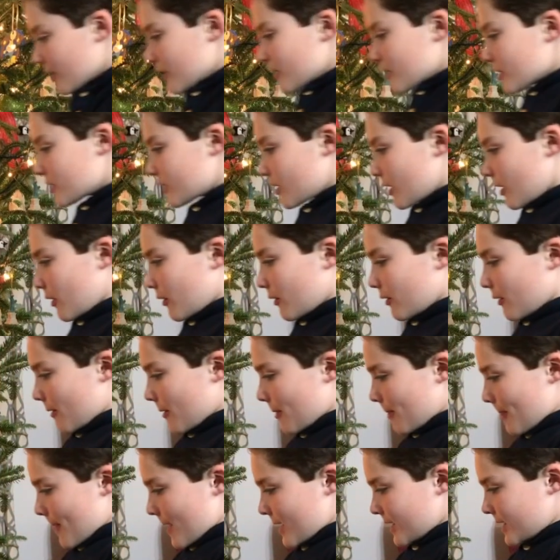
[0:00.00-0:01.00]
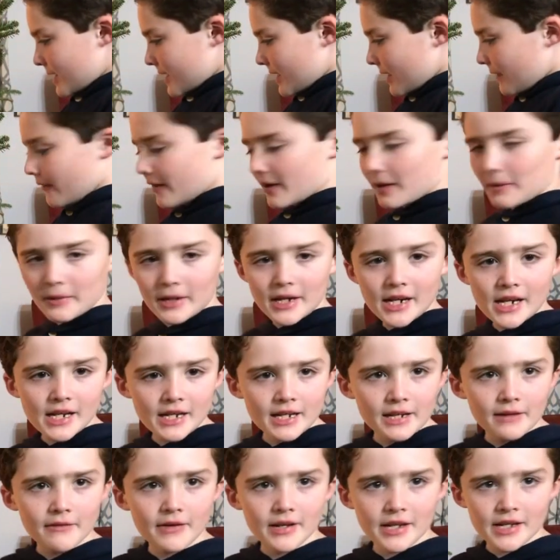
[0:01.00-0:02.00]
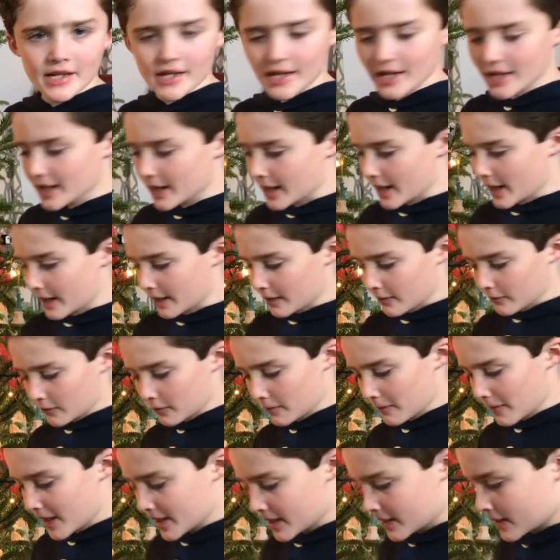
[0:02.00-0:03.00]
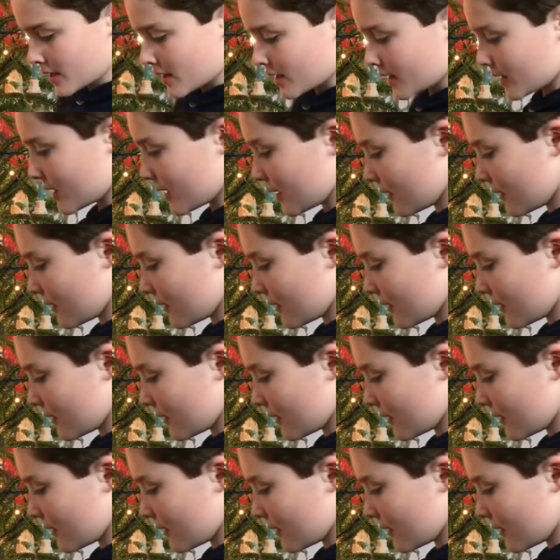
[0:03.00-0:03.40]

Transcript: So, this is the family nativity scene, and it reminds us